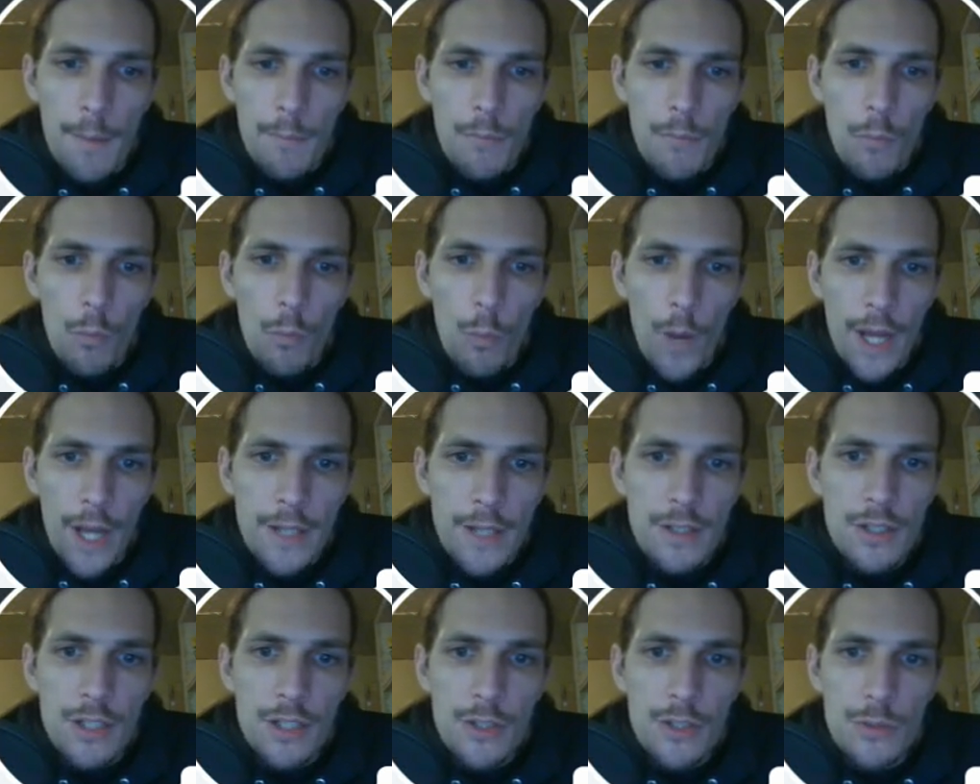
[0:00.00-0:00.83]

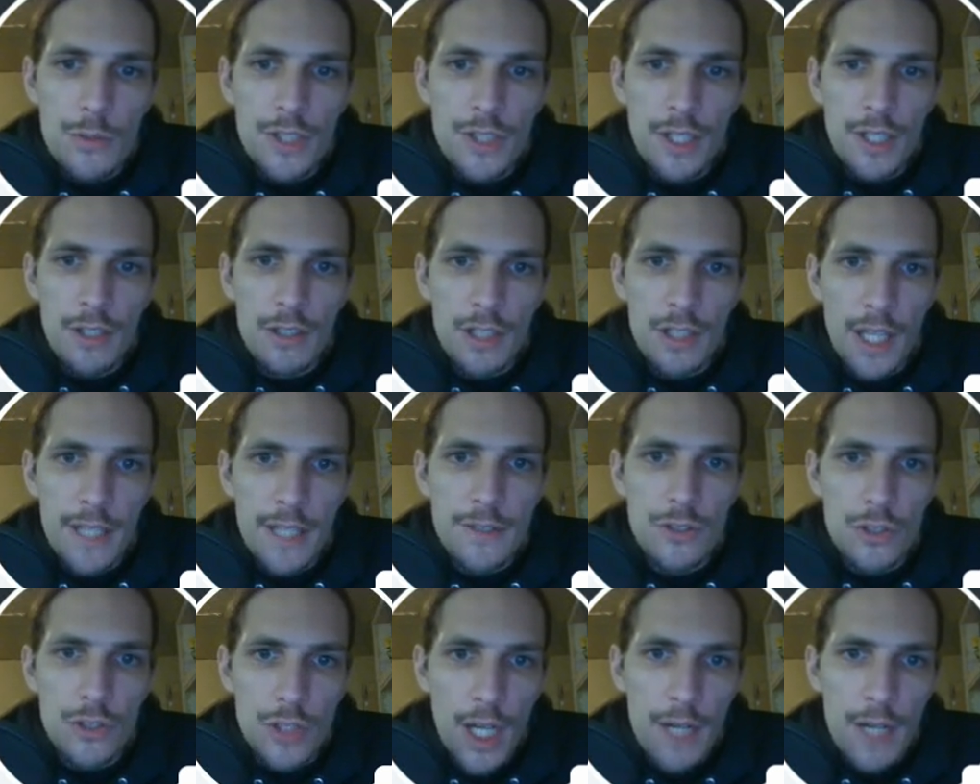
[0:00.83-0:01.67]
When using
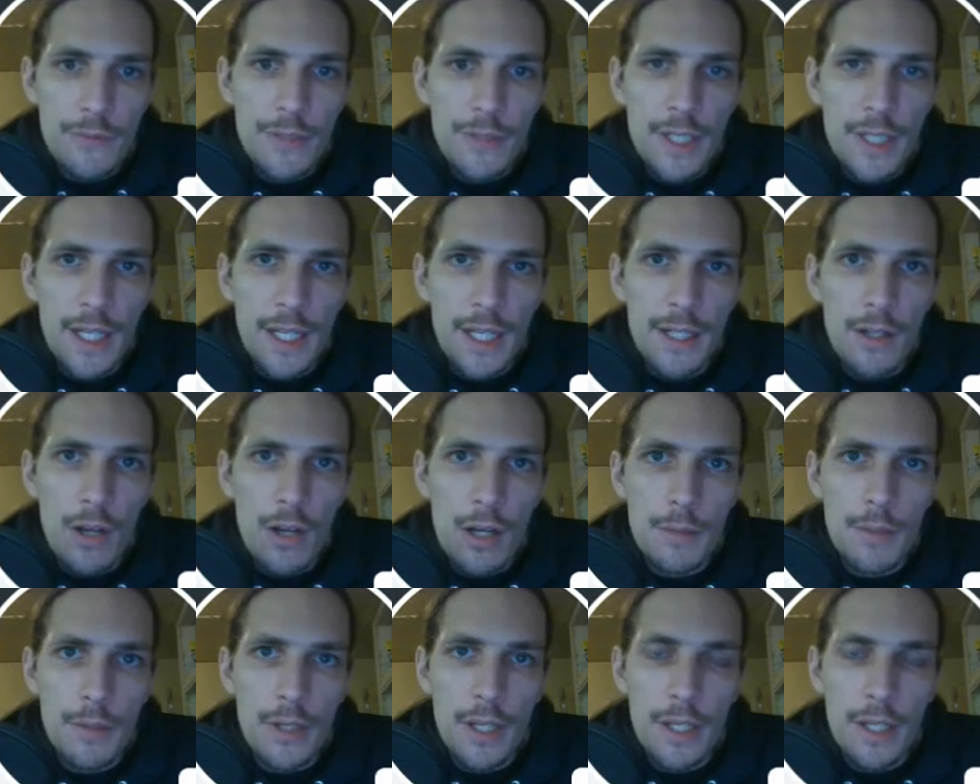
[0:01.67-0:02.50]
Glenn's traffic, it
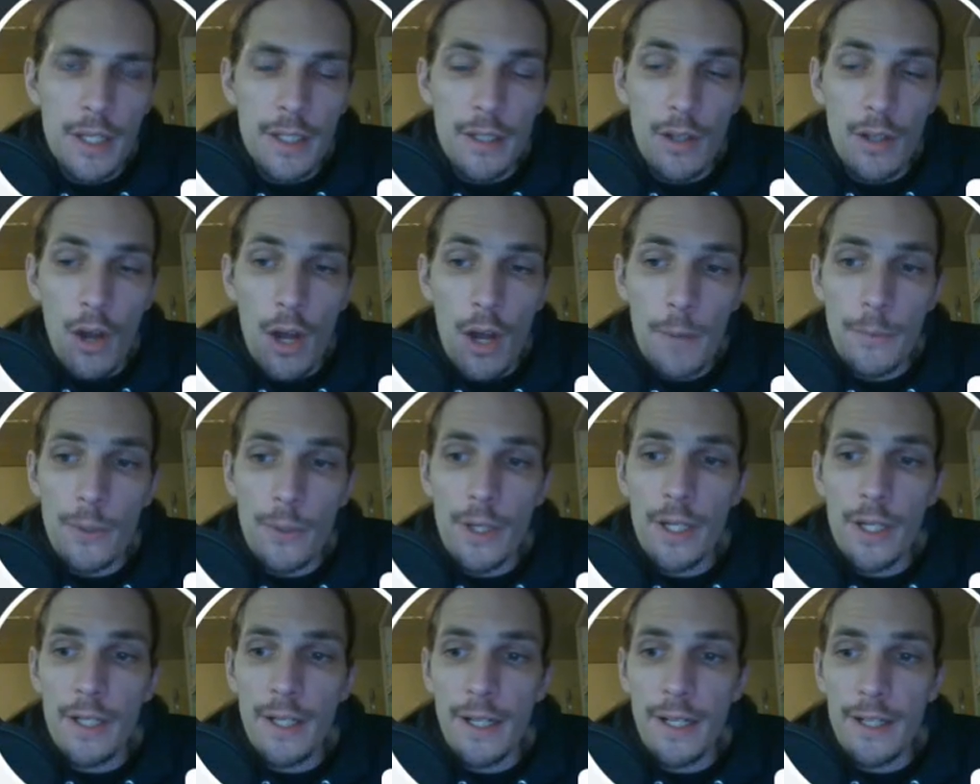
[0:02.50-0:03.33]

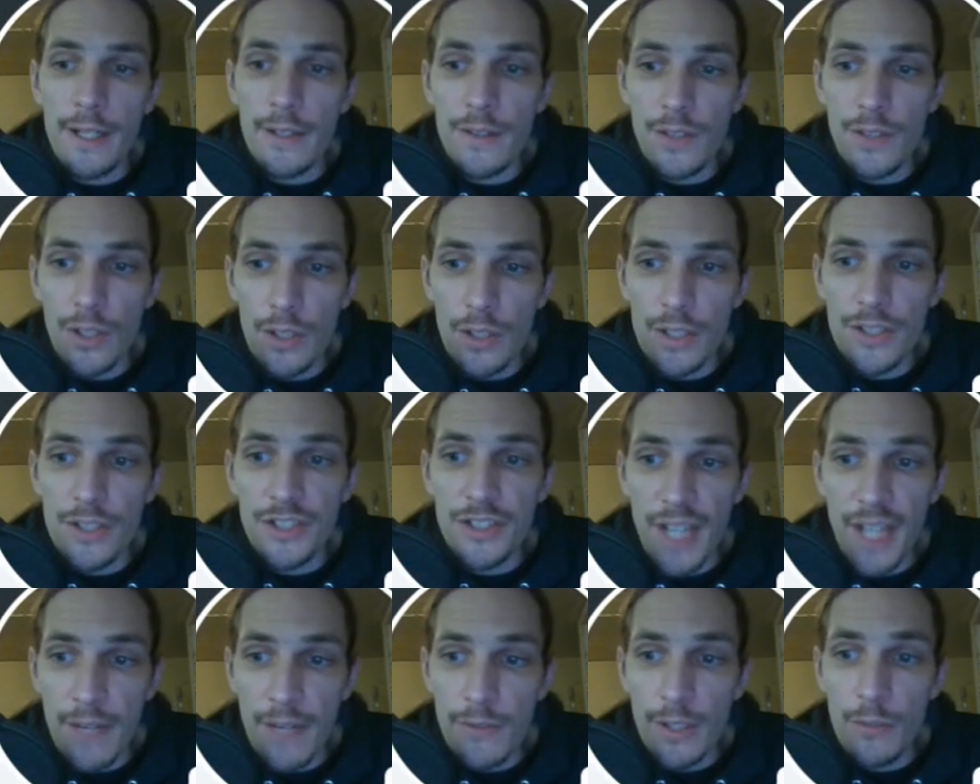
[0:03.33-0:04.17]
operated at a
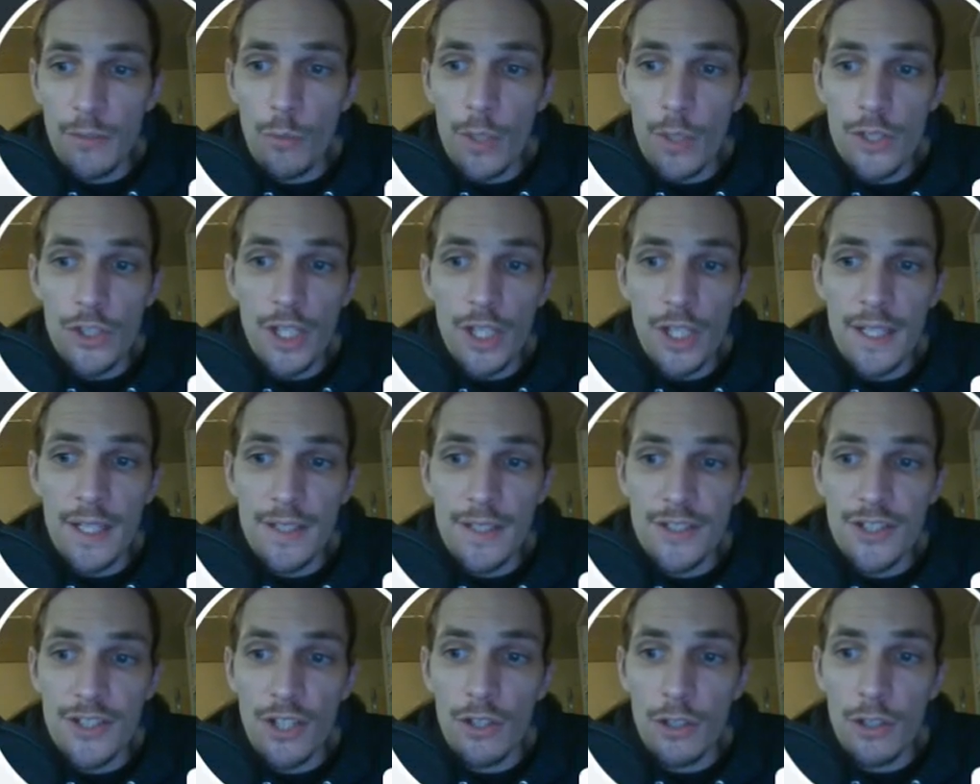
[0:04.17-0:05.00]
37, which
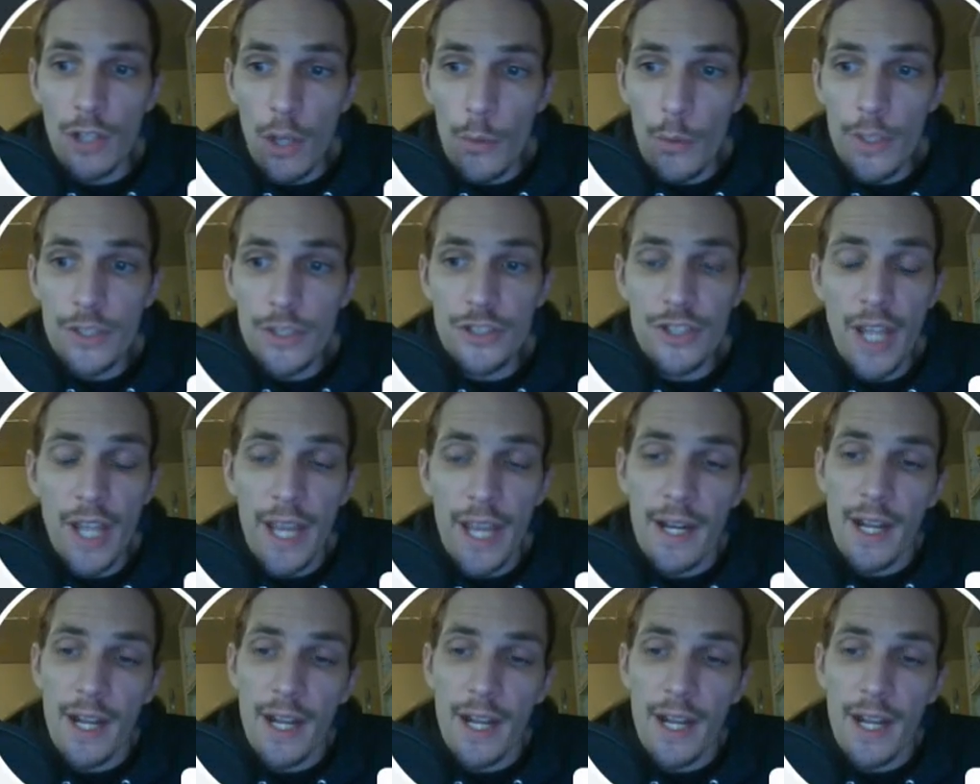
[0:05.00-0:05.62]
is the lowest, and